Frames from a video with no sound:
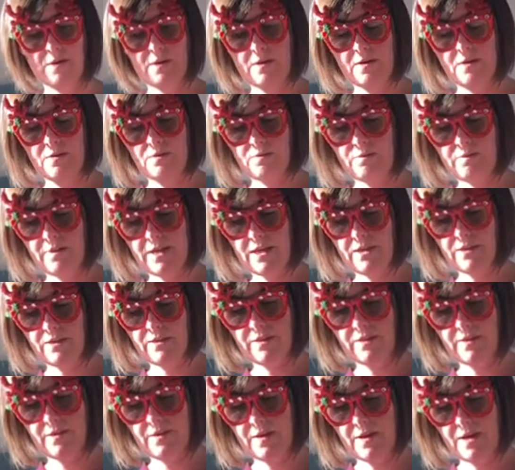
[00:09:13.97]
wreath.
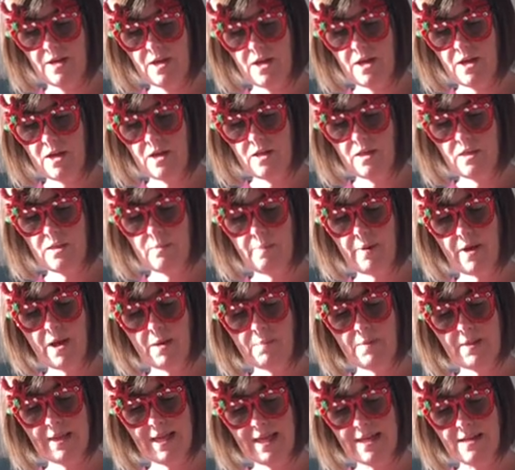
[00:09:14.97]
The purple
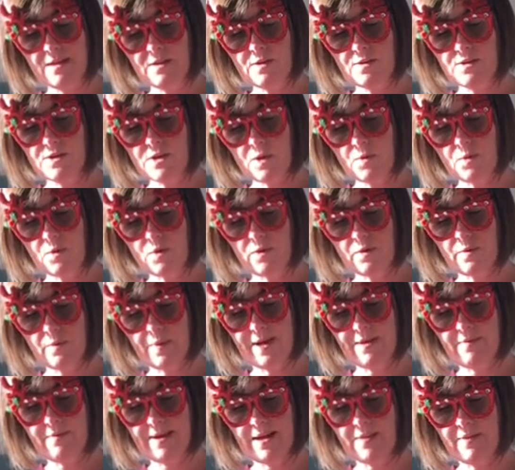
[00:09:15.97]
candles go all the way
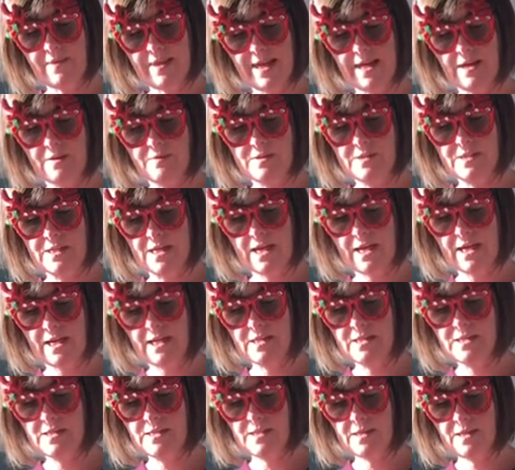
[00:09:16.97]
around the
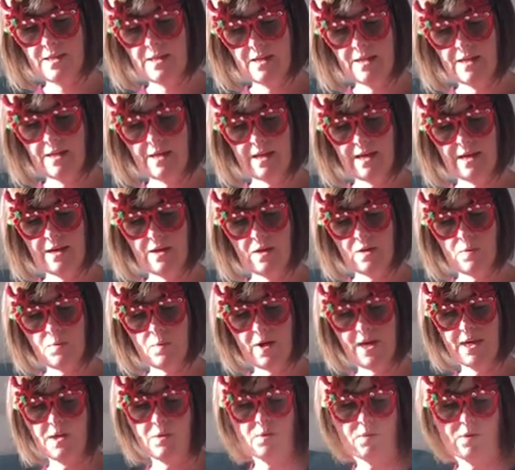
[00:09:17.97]
outside, and our
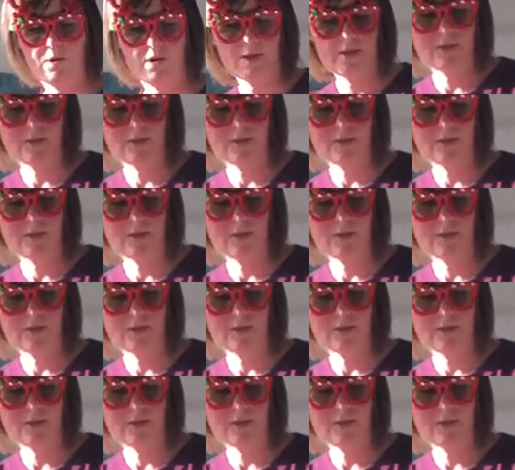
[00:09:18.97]
white one,